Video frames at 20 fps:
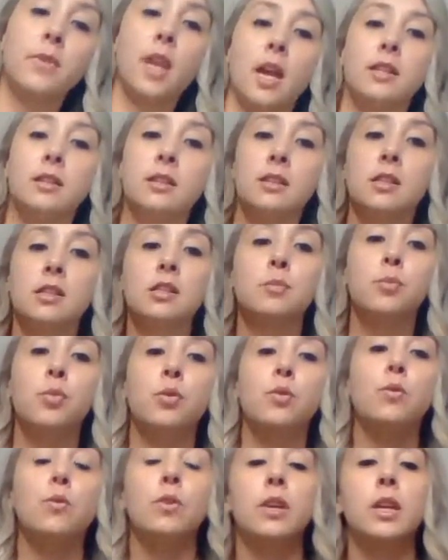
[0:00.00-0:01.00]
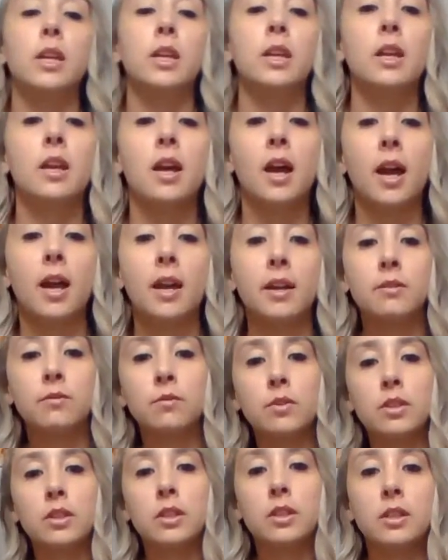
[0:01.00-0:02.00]
At this point, I
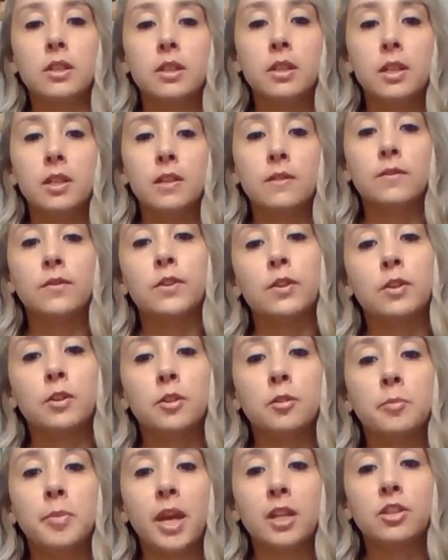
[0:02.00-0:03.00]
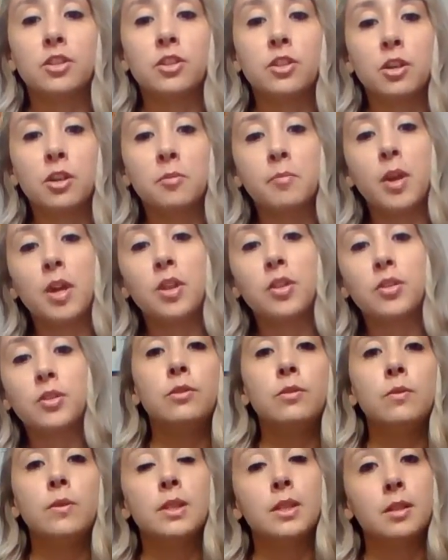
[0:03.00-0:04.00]
would give her back to her mother
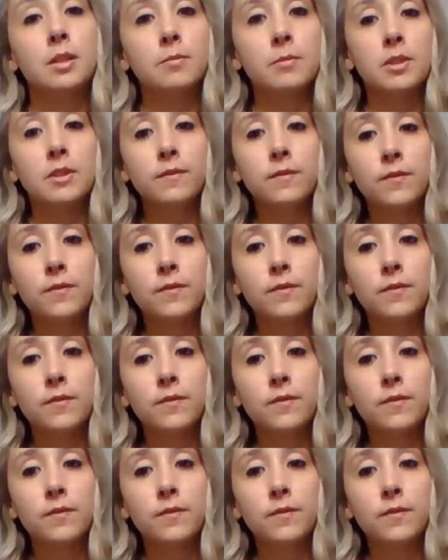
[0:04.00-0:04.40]
to attempt to